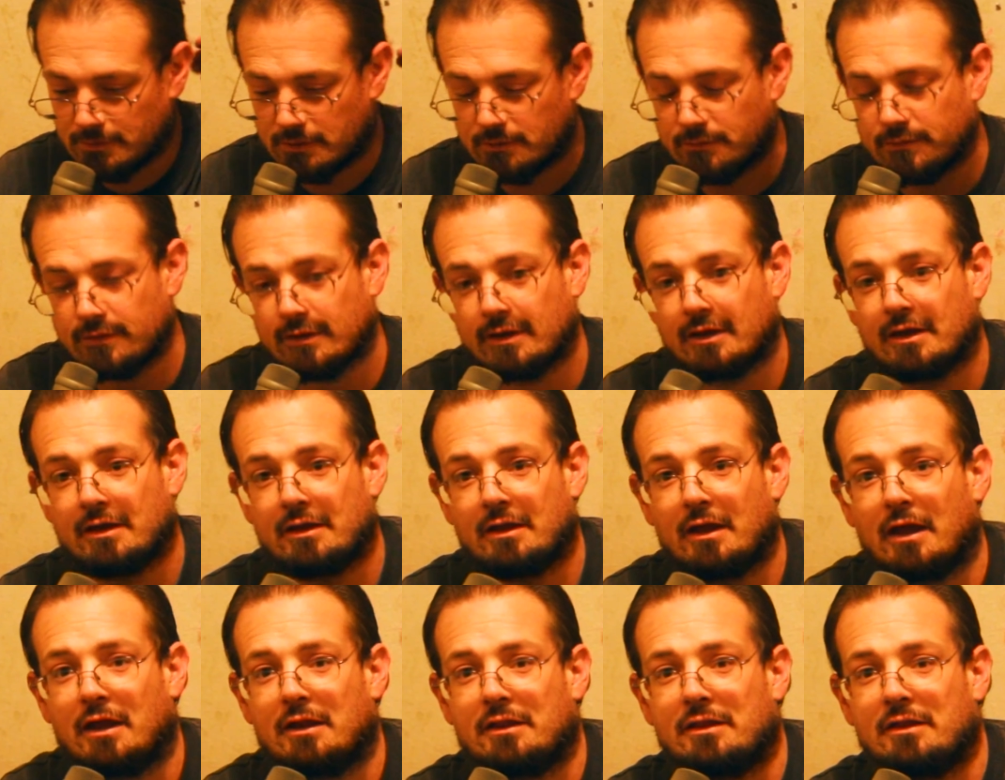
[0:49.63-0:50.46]
I think
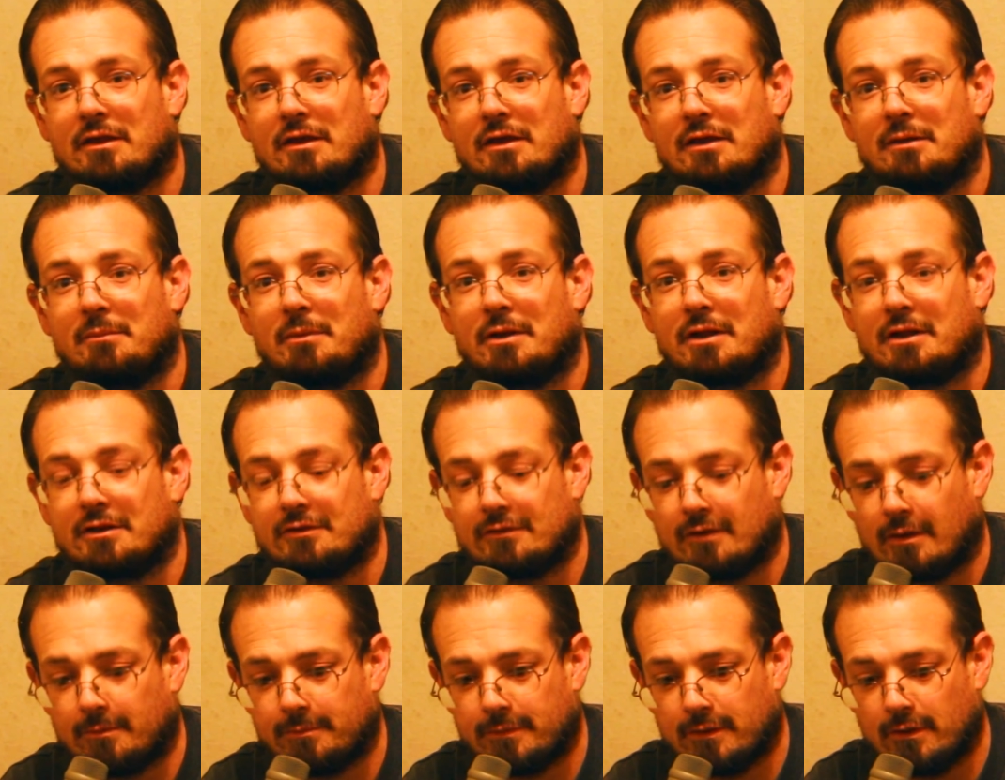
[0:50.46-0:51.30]
anybody could
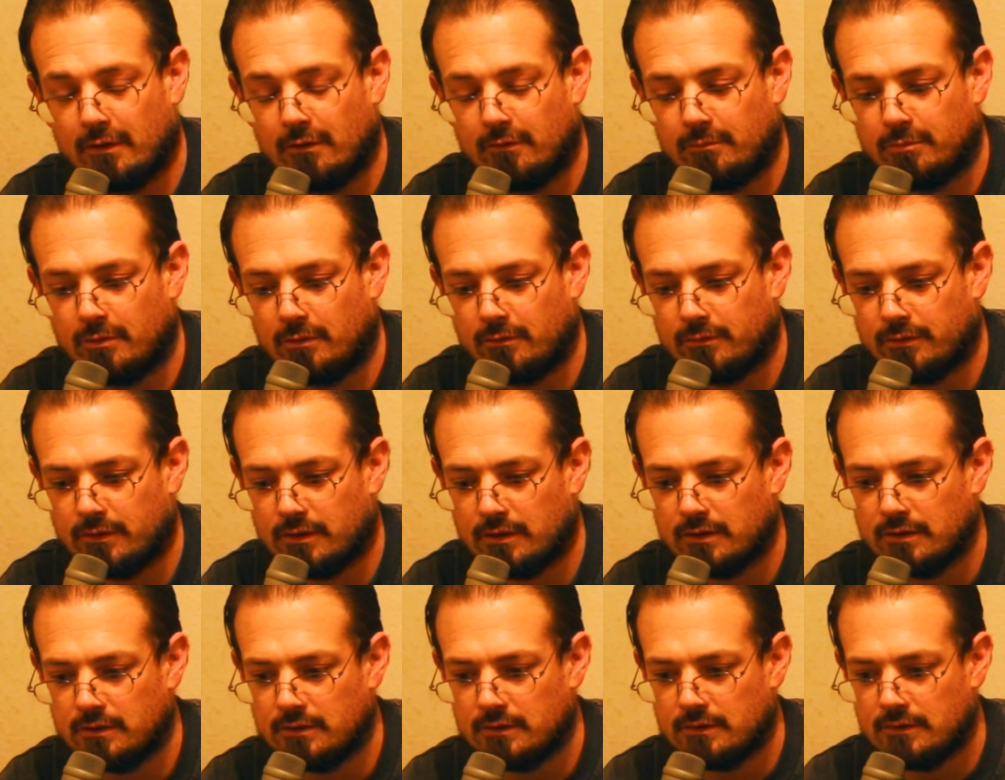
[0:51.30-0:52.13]
top the GoPro
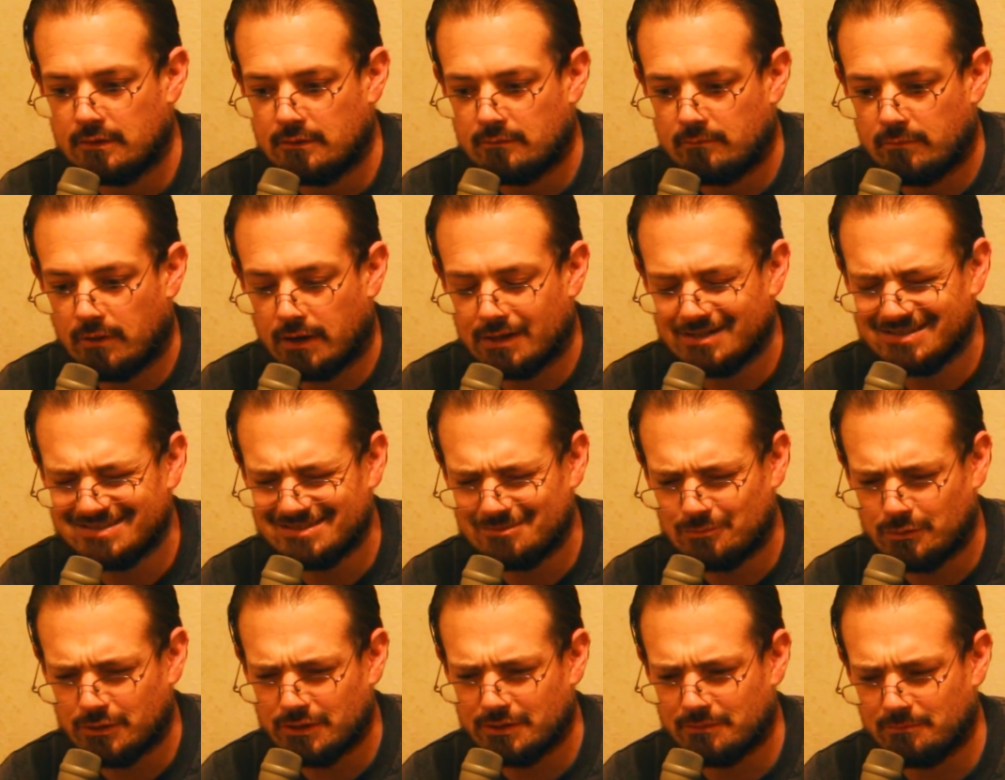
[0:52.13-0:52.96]
thing, but I still
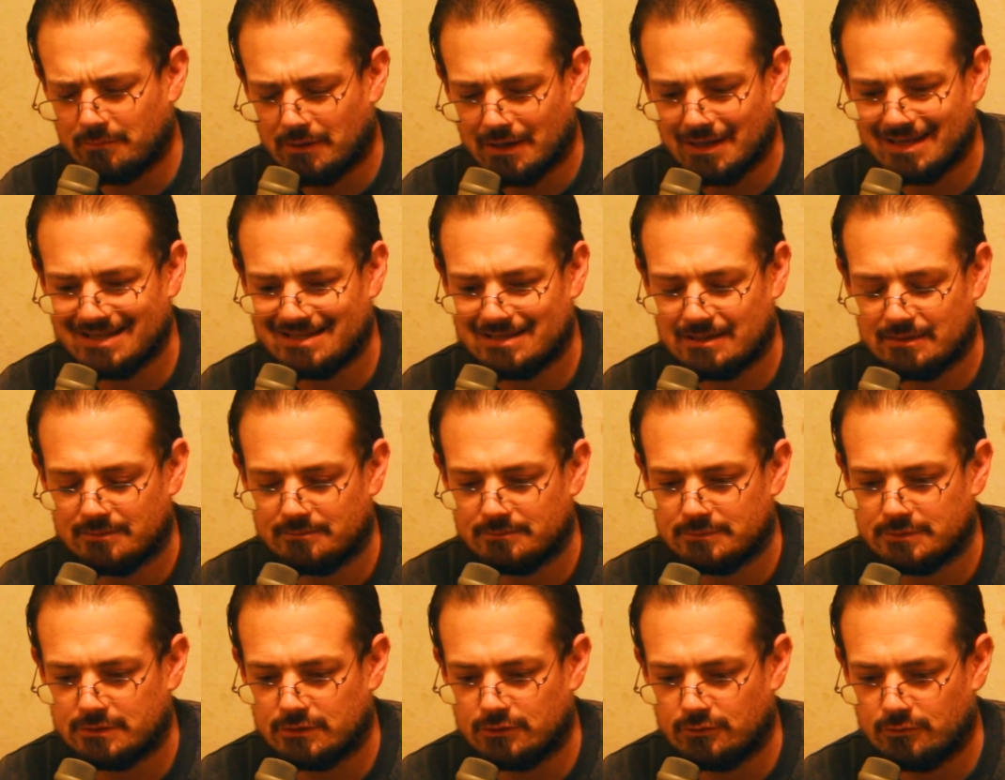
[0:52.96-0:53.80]
wanted my
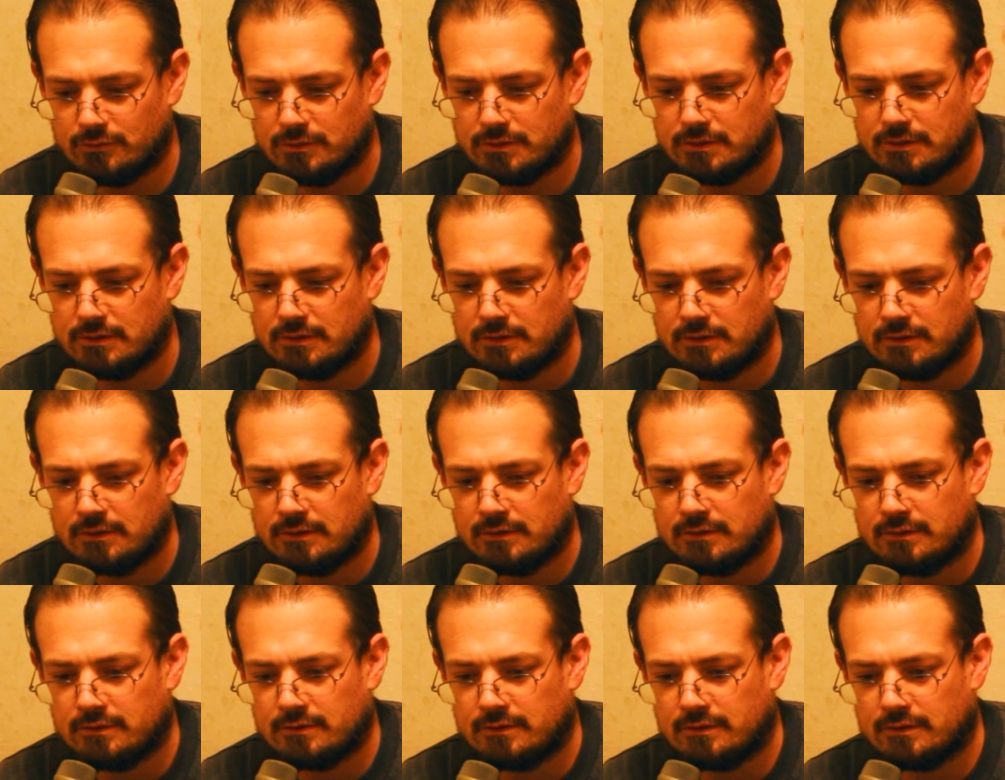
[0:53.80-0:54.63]
attempt to do it,
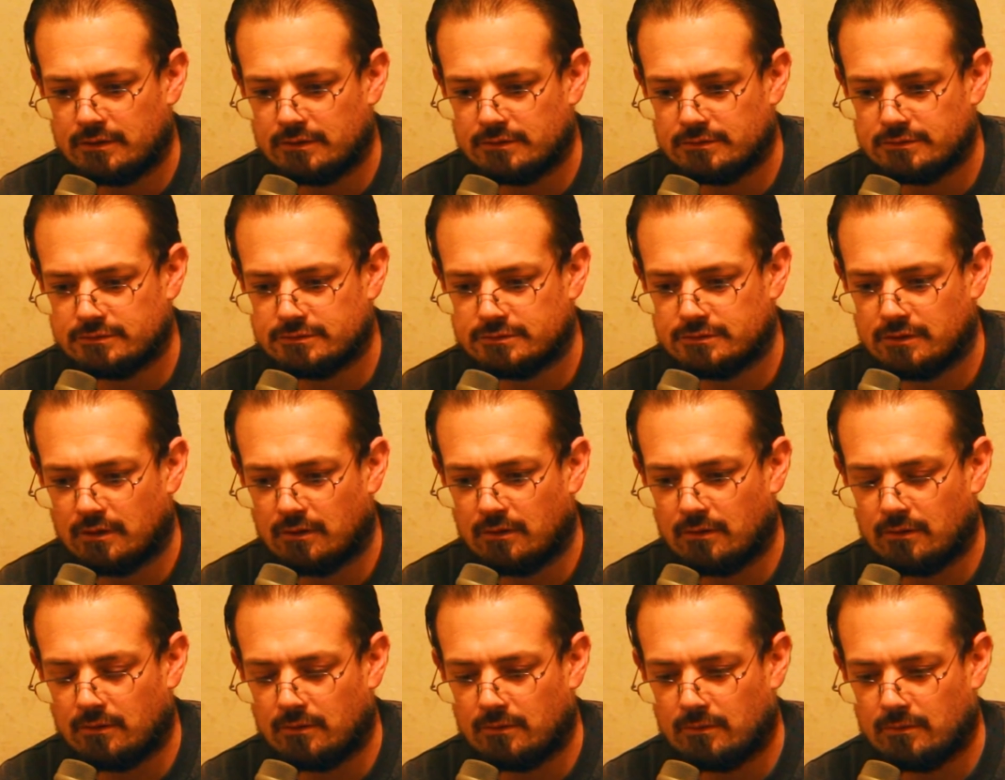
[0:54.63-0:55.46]
and
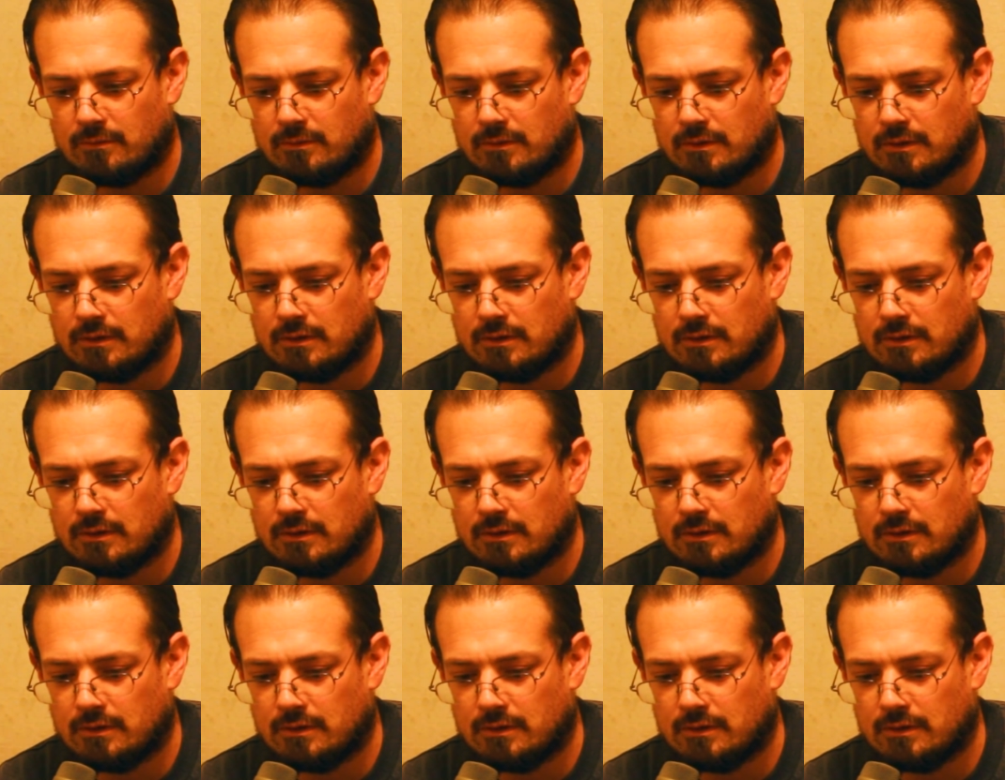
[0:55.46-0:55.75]
so